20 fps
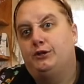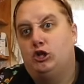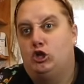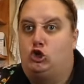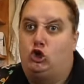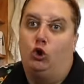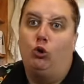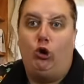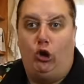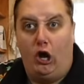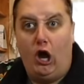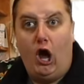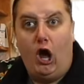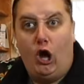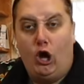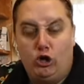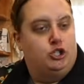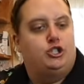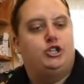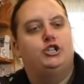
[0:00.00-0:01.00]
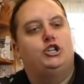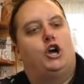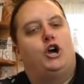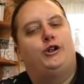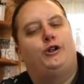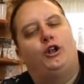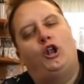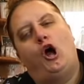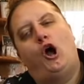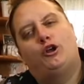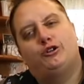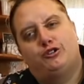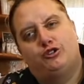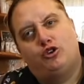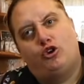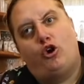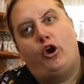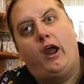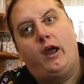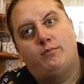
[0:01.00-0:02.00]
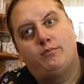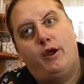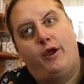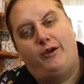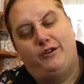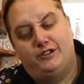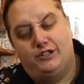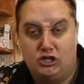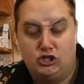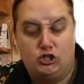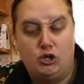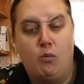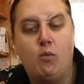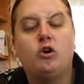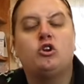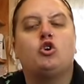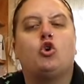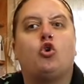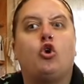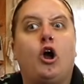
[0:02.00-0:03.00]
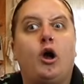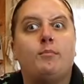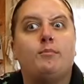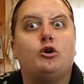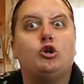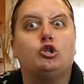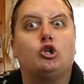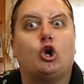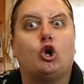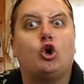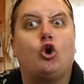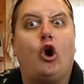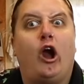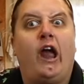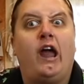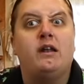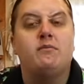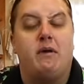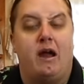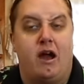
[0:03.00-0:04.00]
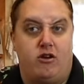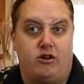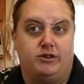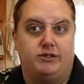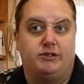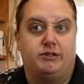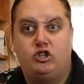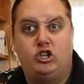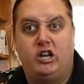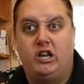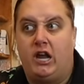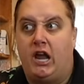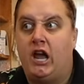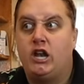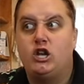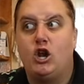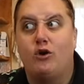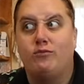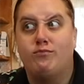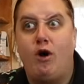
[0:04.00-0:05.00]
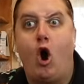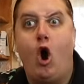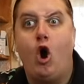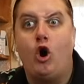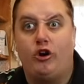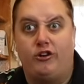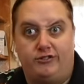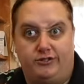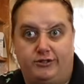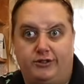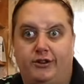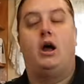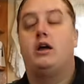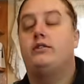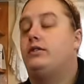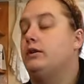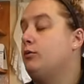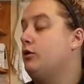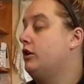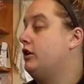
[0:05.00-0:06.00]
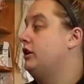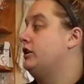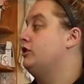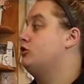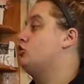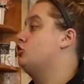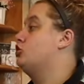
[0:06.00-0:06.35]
to Julia? She done lost her cranberries. Someone crumbled her cranberries. She didn't get no bars. I think we're gonna need